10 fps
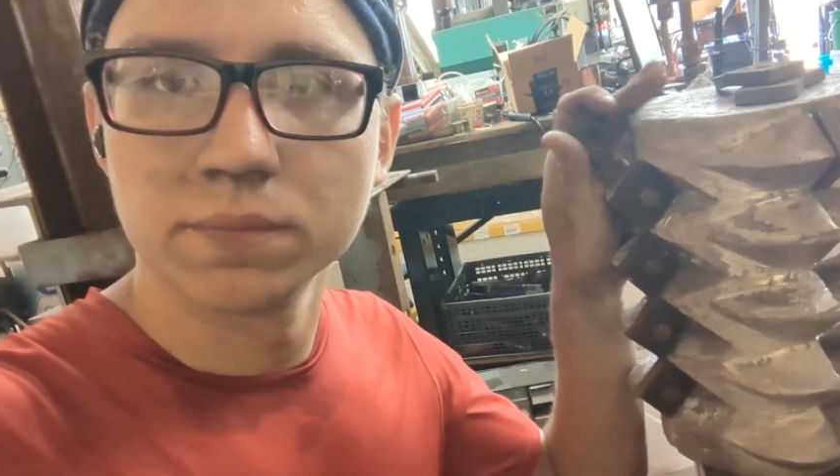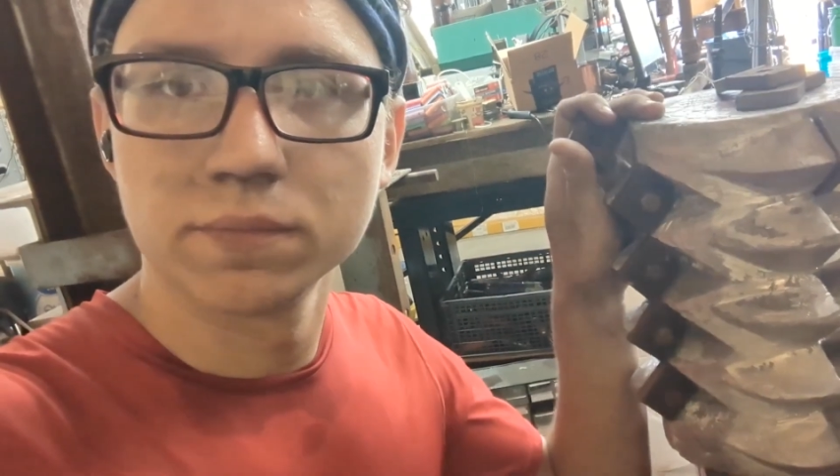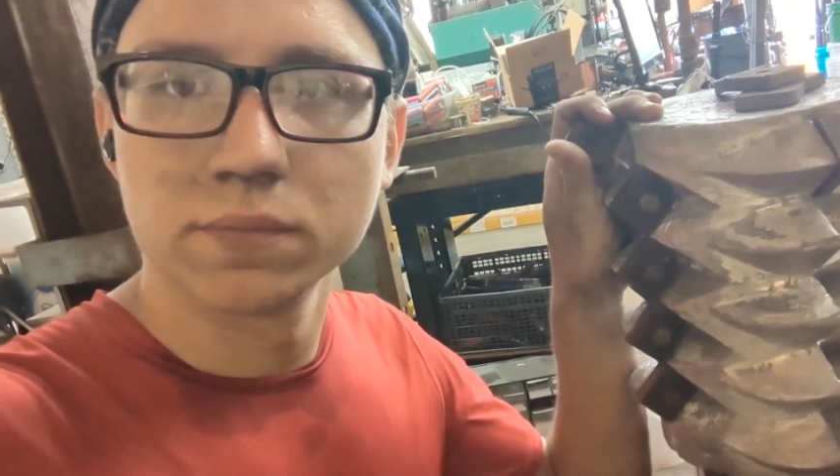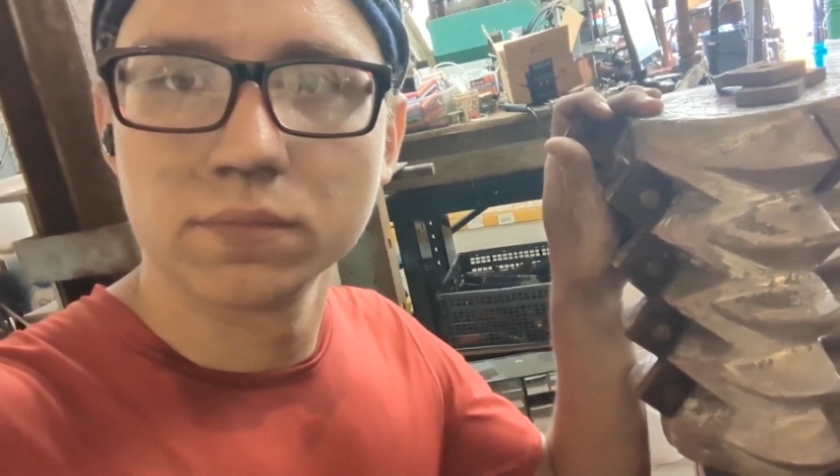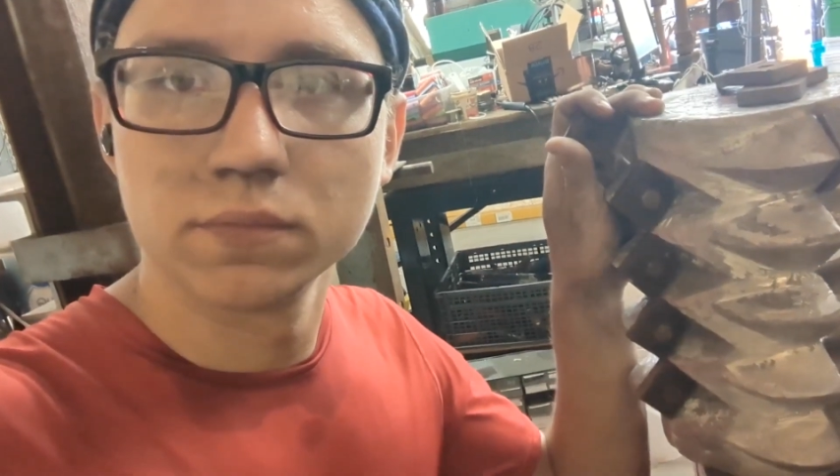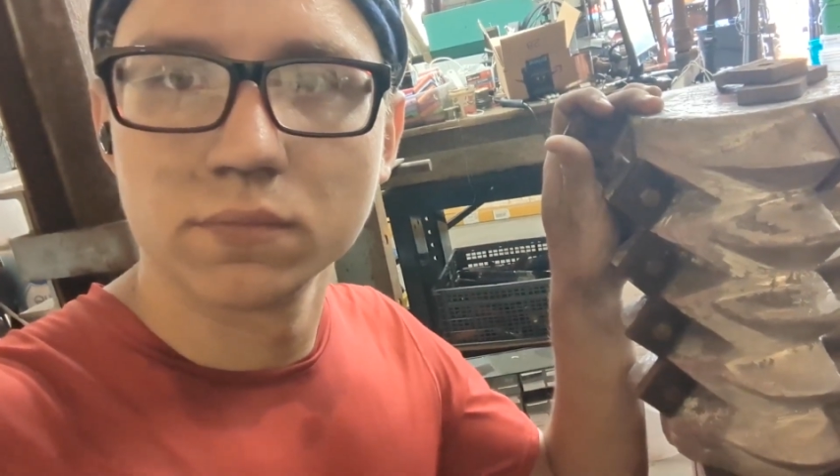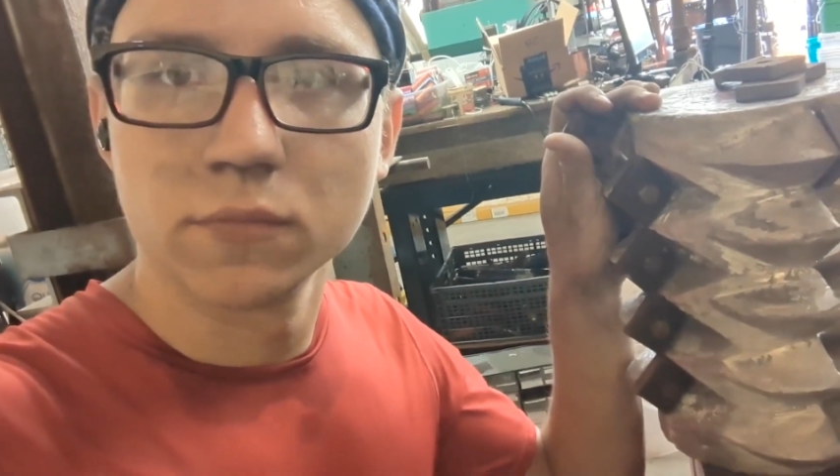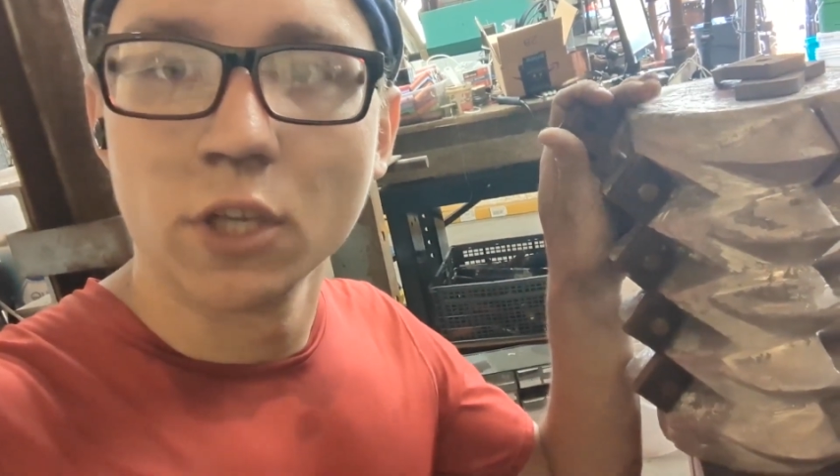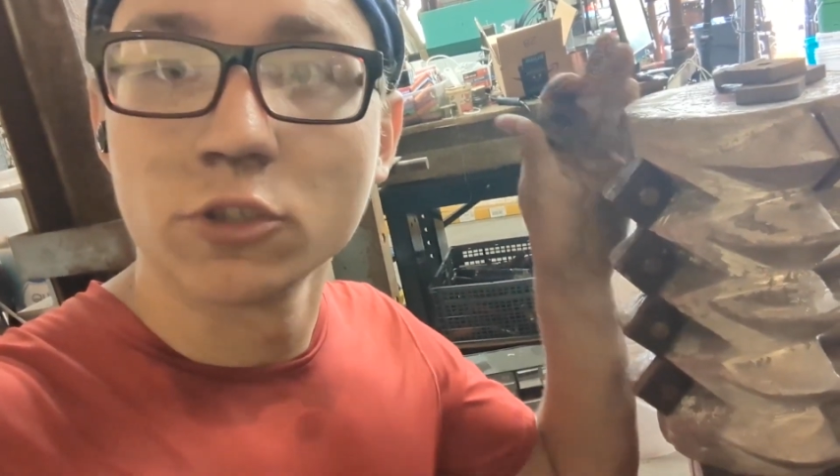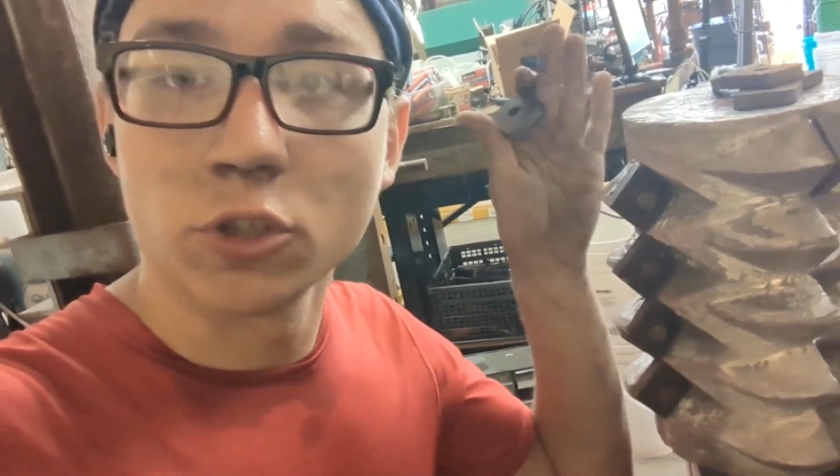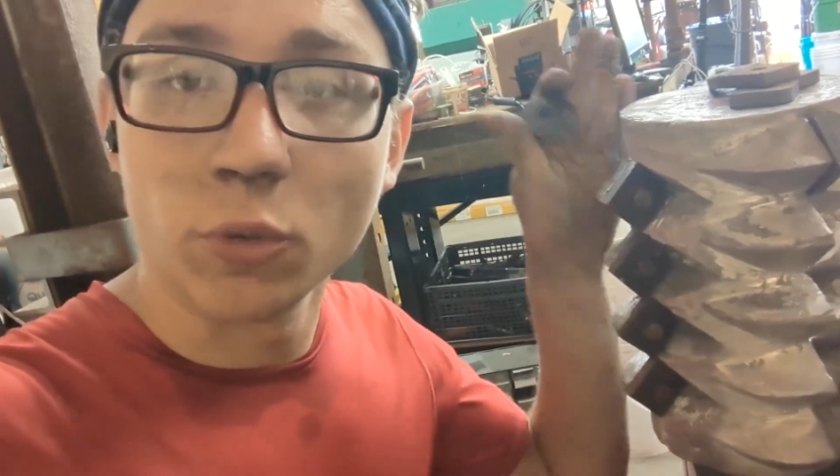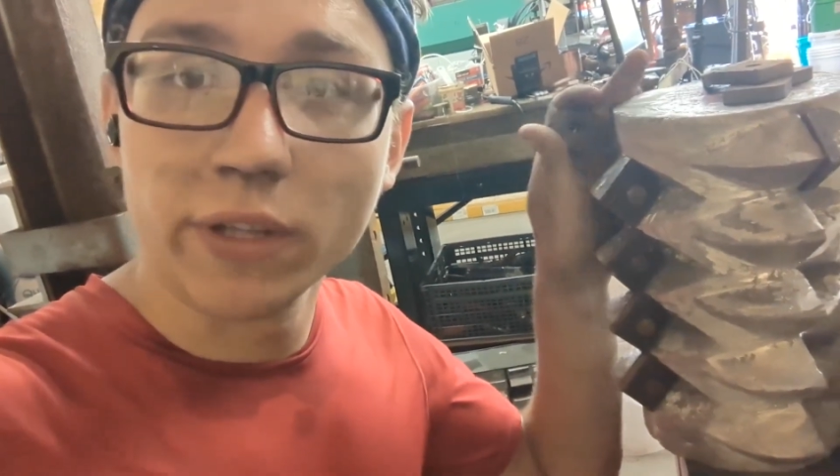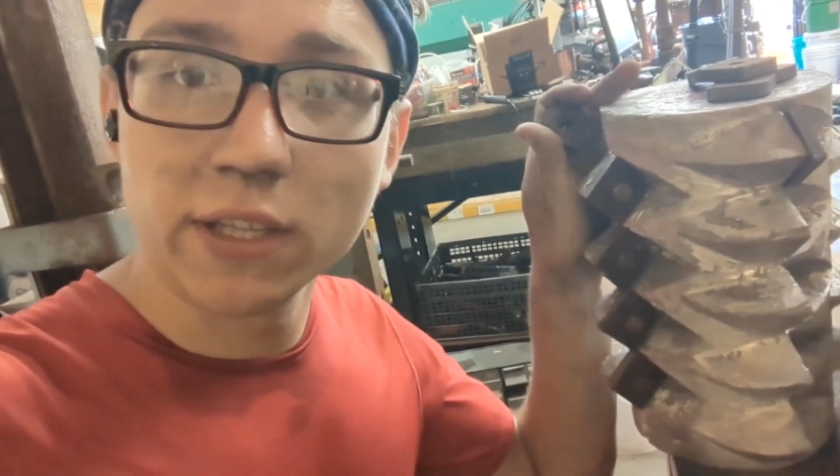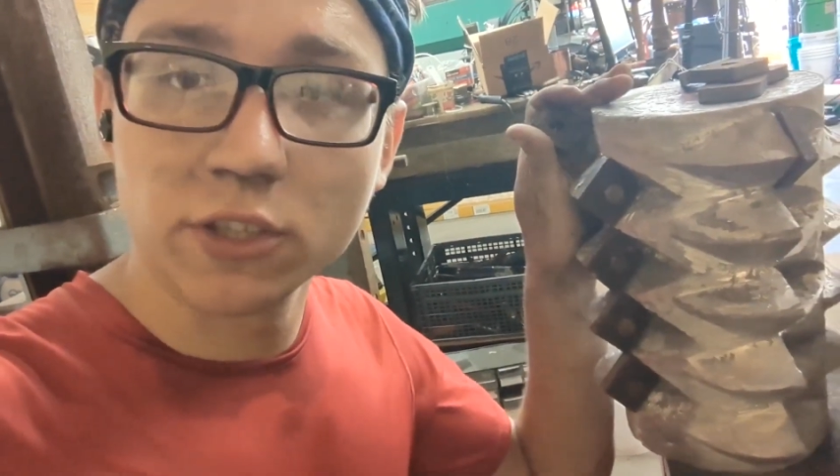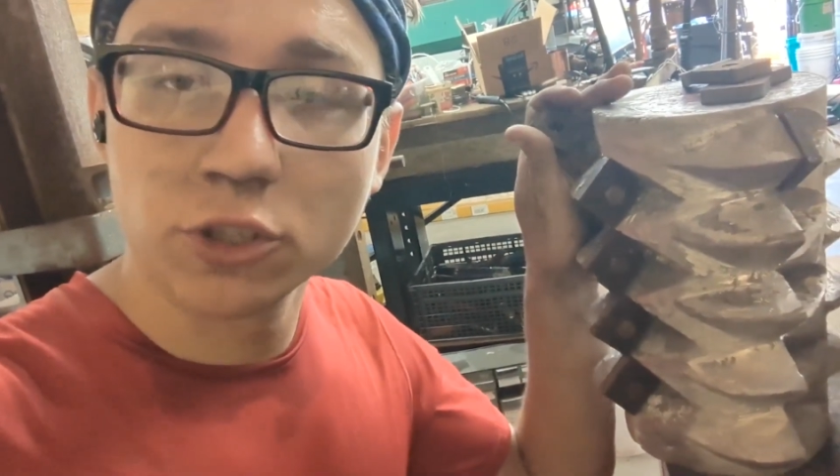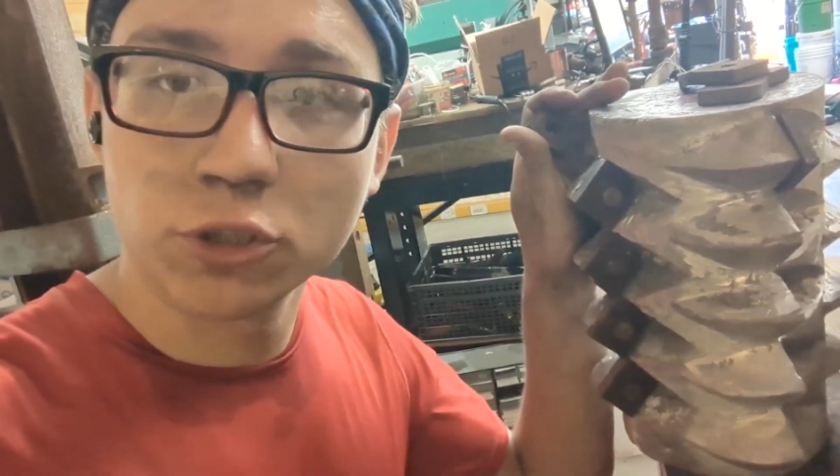lumber decks that are made from